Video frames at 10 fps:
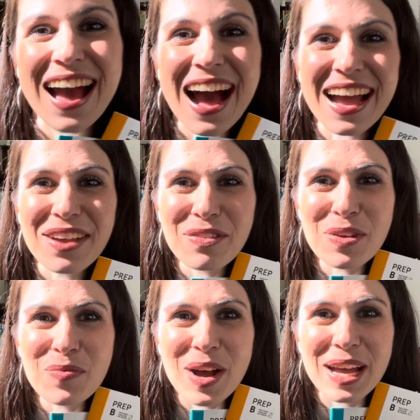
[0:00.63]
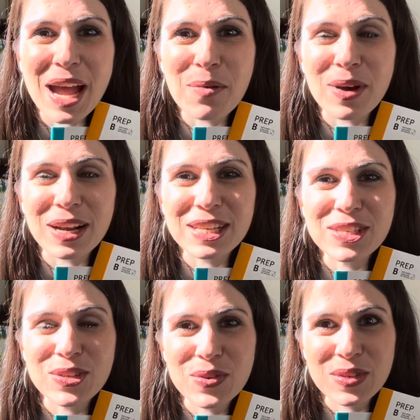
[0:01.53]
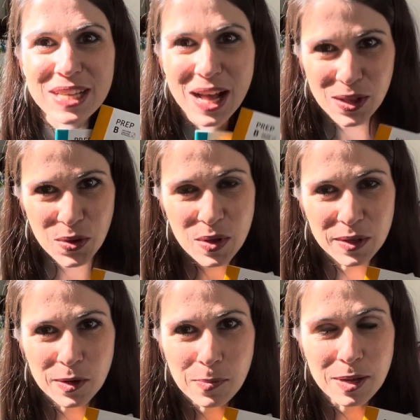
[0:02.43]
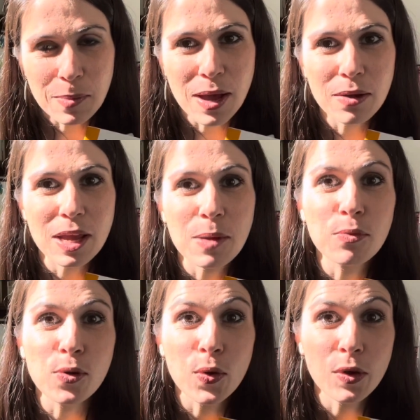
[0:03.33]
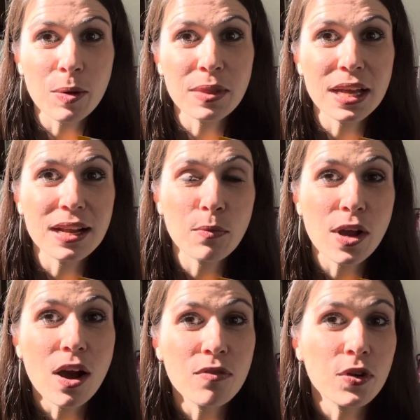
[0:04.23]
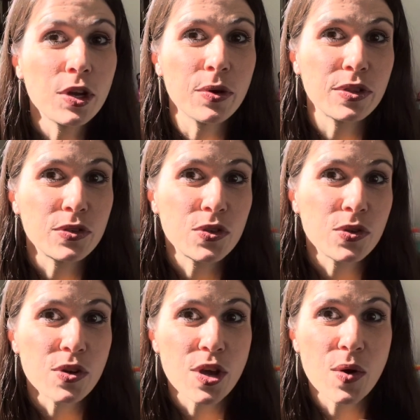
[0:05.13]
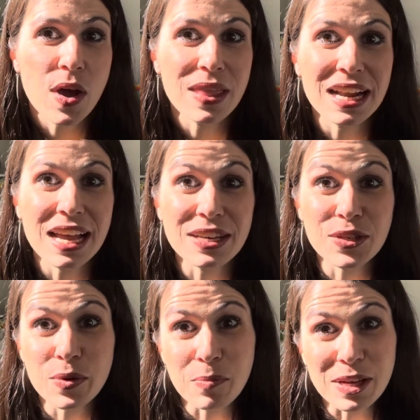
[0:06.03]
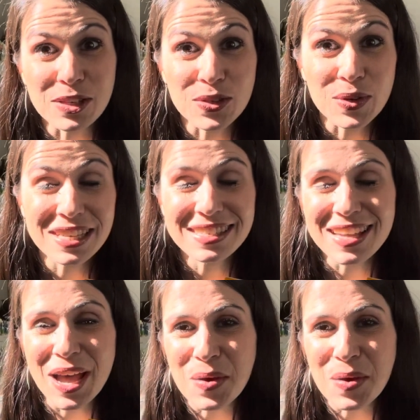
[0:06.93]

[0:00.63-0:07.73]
Hi everyone, I wanted to tell you a little bit about a program that we offer here at the studio and that I do with my students.